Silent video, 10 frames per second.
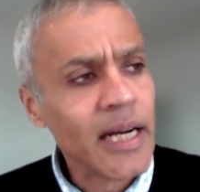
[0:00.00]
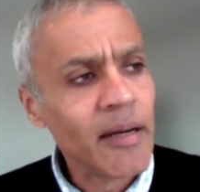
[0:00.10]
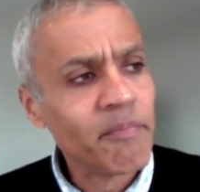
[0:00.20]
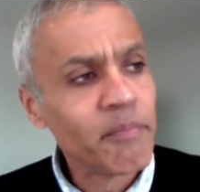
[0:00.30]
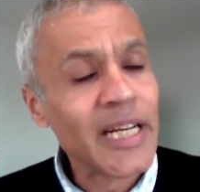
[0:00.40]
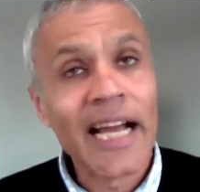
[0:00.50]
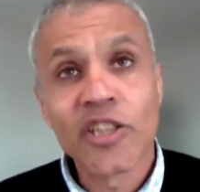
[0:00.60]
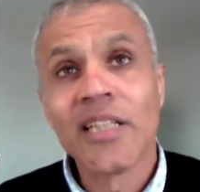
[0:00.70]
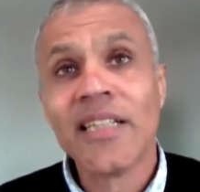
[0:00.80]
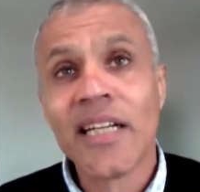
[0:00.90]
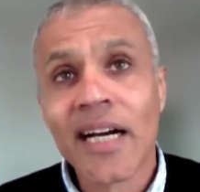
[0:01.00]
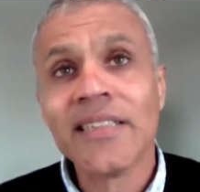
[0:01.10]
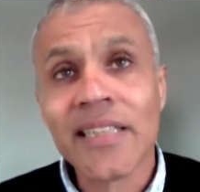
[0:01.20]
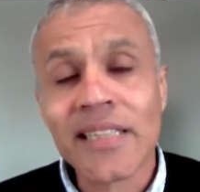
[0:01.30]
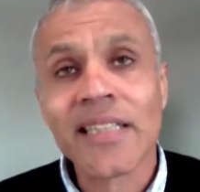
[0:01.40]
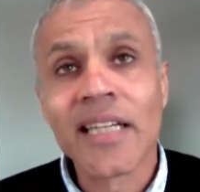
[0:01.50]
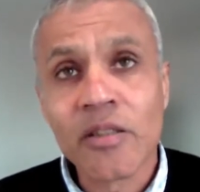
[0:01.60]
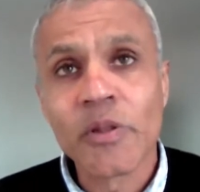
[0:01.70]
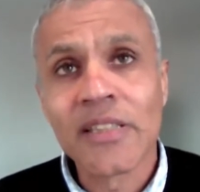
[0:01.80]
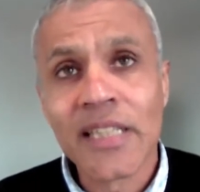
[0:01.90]
But actually
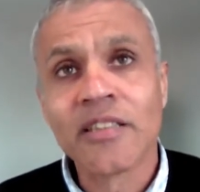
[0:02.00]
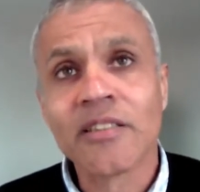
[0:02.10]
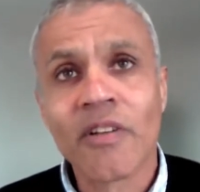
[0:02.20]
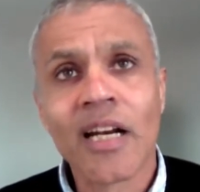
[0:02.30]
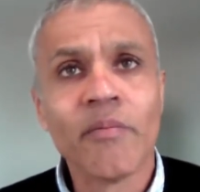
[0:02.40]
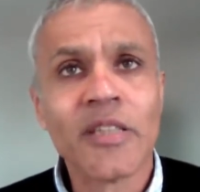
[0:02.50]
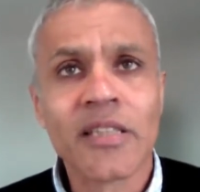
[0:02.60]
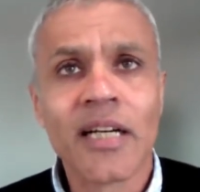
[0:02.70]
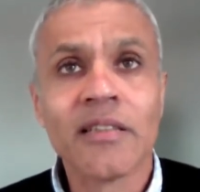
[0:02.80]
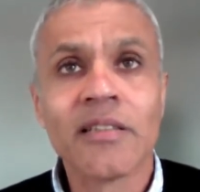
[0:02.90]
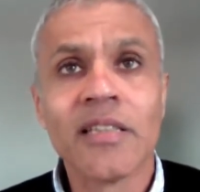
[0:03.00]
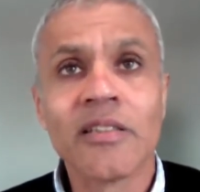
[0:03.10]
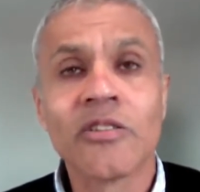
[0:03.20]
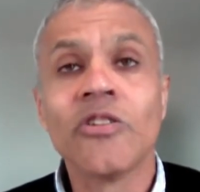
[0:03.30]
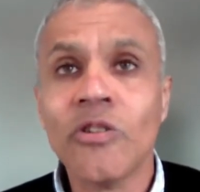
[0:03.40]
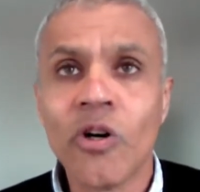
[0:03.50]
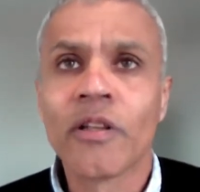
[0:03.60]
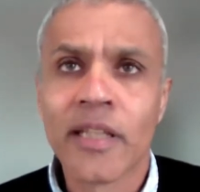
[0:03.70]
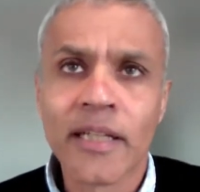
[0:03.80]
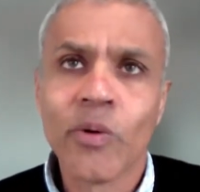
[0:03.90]
96% of climate scientists do
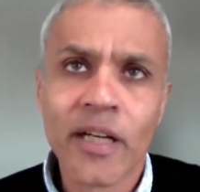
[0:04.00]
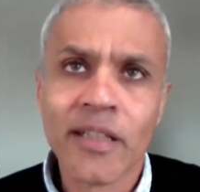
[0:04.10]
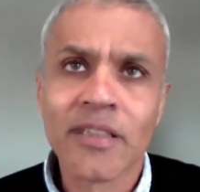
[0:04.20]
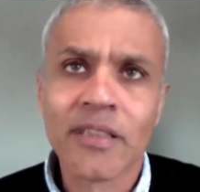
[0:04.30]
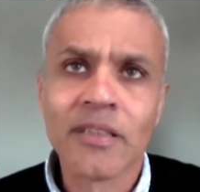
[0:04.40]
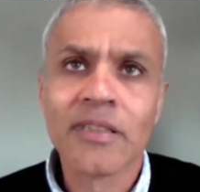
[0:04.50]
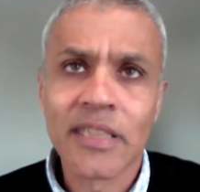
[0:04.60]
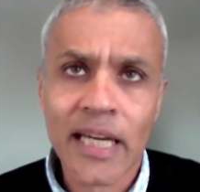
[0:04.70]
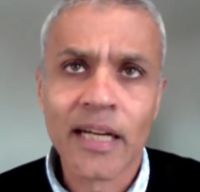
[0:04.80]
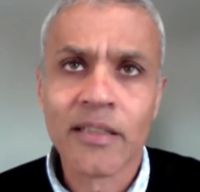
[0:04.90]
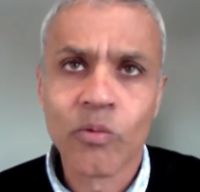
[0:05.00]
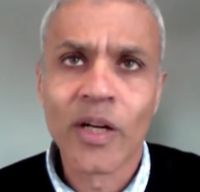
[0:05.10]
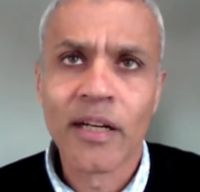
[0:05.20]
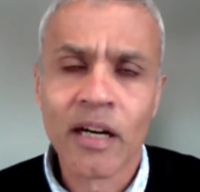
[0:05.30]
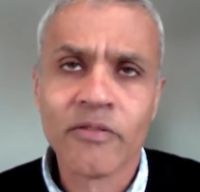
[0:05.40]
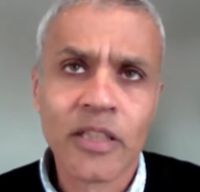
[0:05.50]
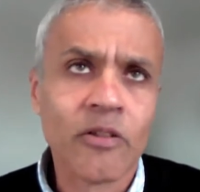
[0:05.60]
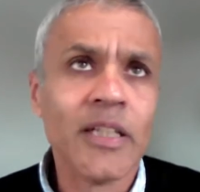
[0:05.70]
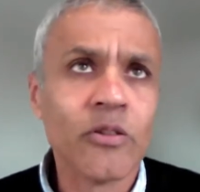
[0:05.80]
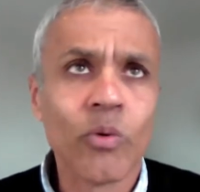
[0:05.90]
not think we're going to stay under 1.5
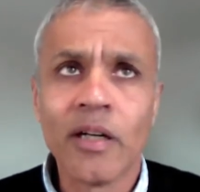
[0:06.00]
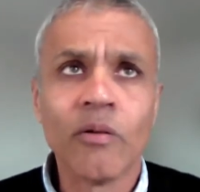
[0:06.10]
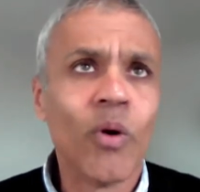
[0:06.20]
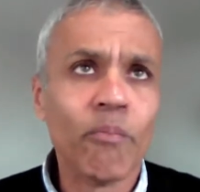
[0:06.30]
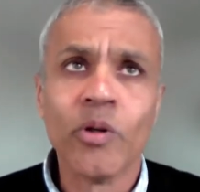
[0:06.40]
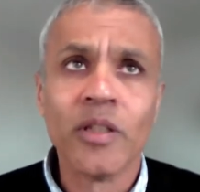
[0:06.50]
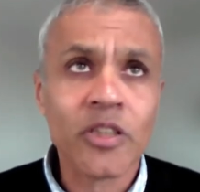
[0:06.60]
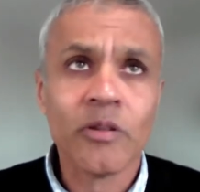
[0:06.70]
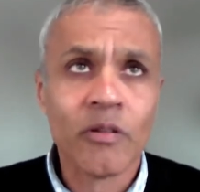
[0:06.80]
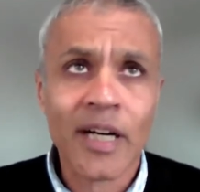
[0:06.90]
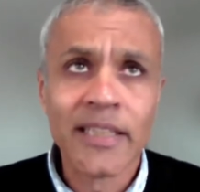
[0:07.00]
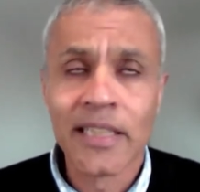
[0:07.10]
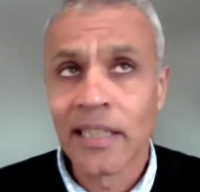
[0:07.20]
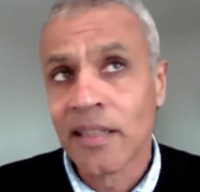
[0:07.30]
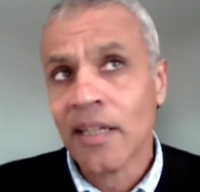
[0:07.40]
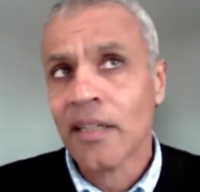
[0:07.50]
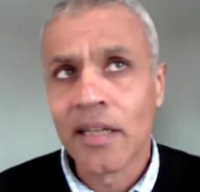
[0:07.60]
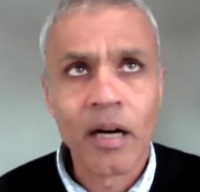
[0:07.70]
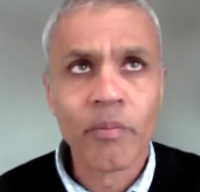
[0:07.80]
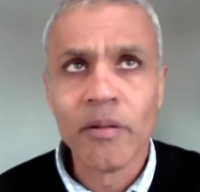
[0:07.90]
degrees. We're at 1.2 already, and
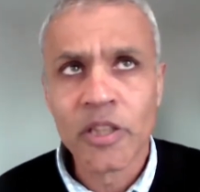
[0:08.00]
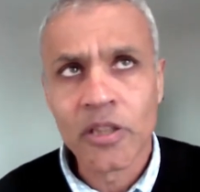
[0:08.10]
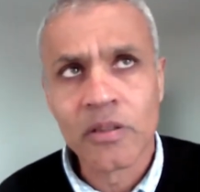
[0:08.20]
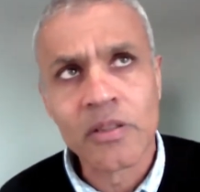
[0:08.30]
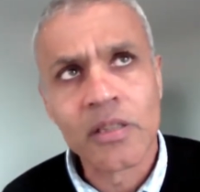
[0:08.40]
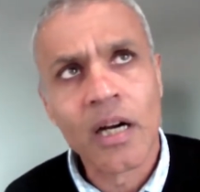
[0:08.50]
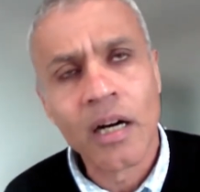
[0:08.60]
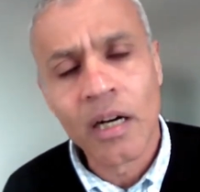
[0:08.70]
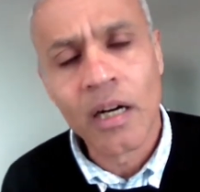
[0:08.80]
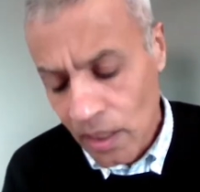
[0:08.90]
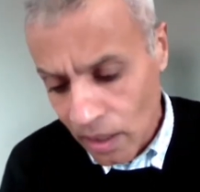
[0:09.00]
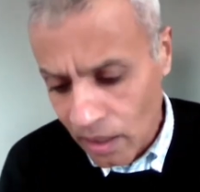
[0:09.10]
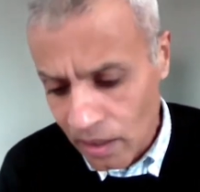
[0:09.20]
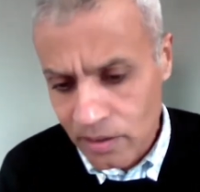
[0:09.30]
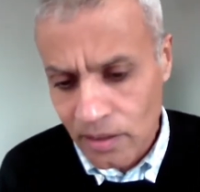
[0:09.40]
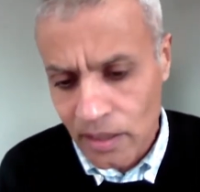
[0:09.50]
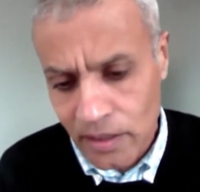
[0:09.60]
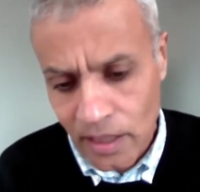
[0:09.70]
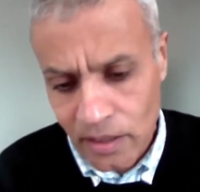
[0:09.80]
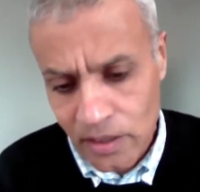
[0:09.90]
carbon emissions are
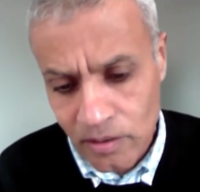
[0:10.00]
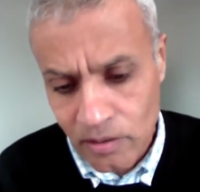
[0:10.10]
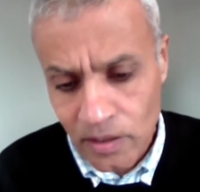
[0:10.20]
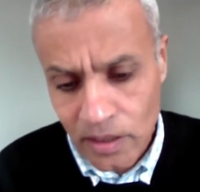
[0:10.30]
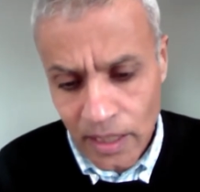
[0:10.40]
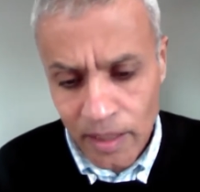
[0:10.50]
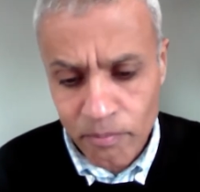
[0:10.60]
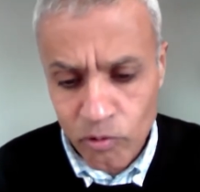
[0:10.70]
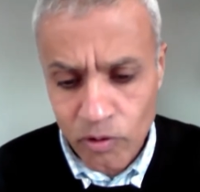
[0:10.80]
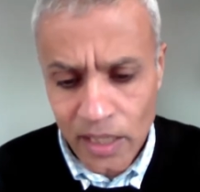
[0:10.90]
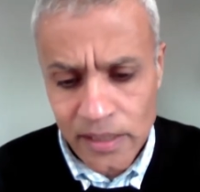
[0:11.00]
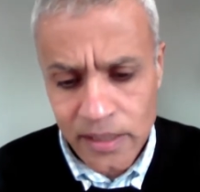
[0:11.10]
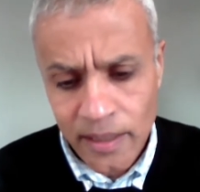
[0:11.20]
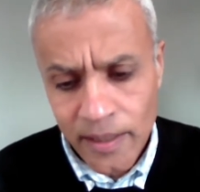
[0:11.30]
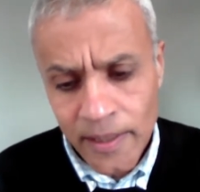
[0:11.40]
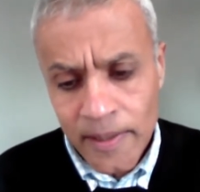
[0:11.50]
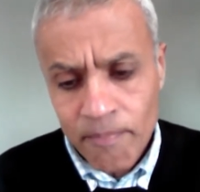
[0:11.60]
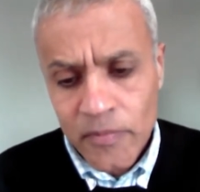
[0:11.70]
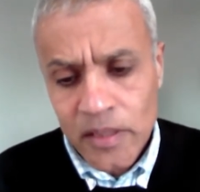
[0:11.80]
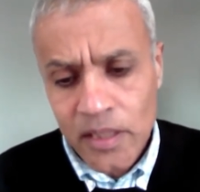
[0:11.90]
still rising.
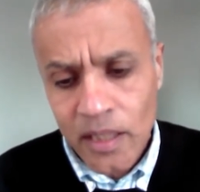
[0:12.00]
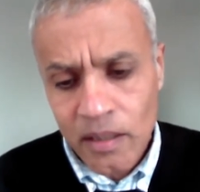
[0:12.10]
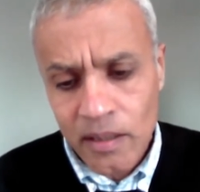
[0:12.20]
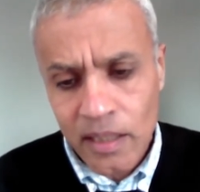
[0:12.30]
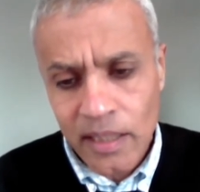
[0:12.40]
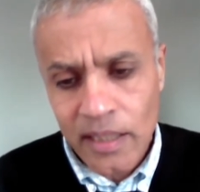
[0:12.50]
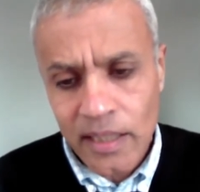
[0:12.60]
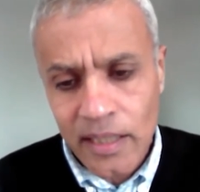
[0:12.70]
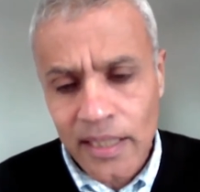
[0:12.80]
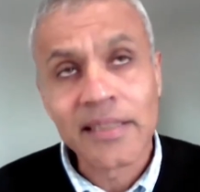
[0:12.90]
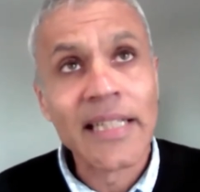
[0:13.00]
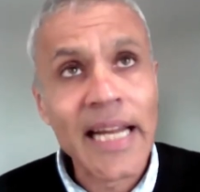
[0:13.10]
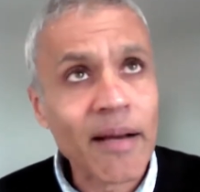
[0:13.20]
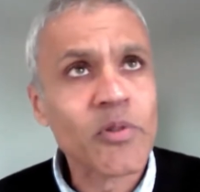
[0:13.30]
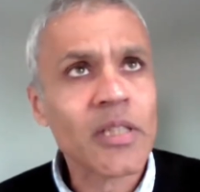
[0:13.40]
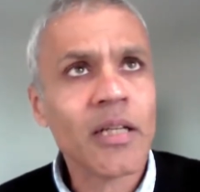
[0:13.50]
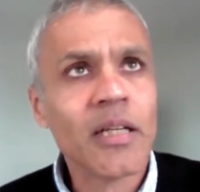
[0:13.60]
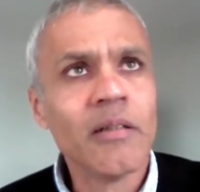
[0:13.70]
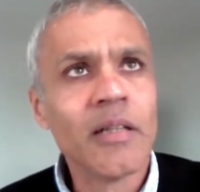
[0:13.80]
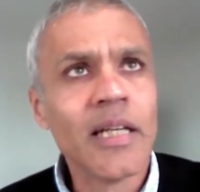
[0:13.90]
So it's an
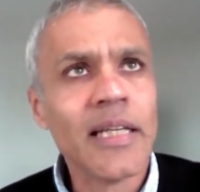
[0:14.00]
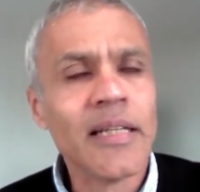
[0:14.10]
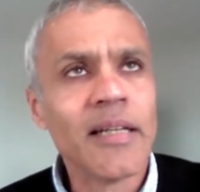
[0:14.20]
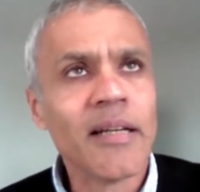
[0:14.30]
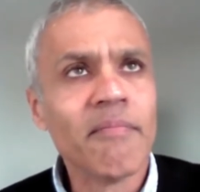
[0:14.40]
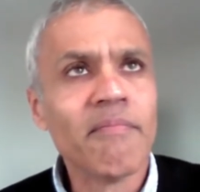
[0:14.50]
absolutely